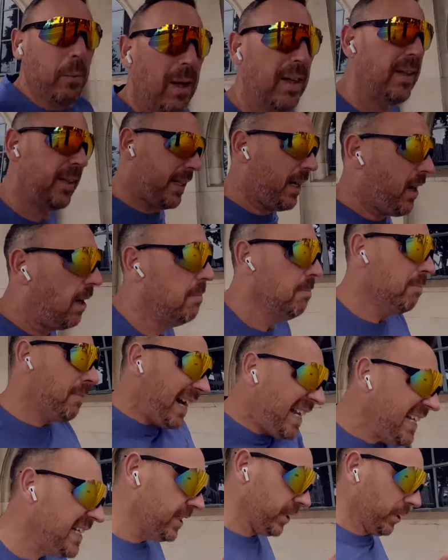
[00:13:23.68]
one thing I
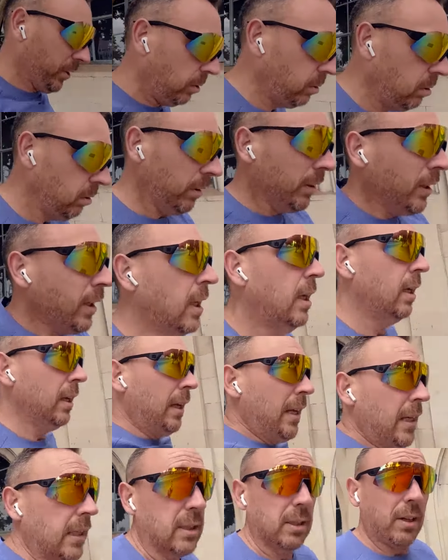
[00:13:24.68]
may do,
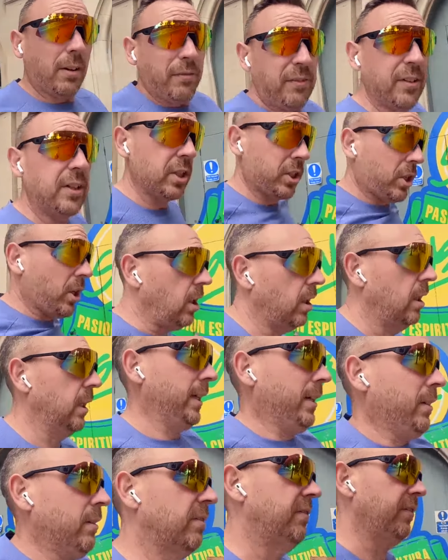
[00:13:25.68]
because I finish
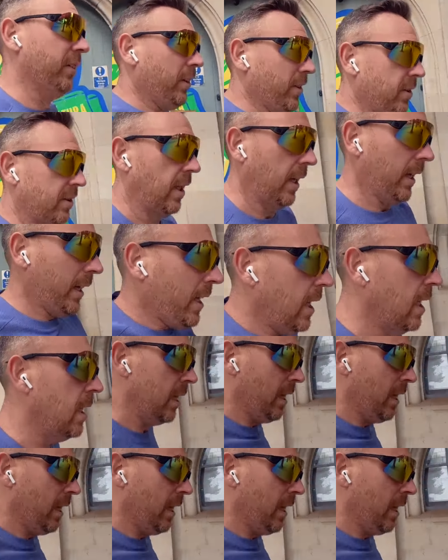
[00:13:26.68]
early on a Thursday,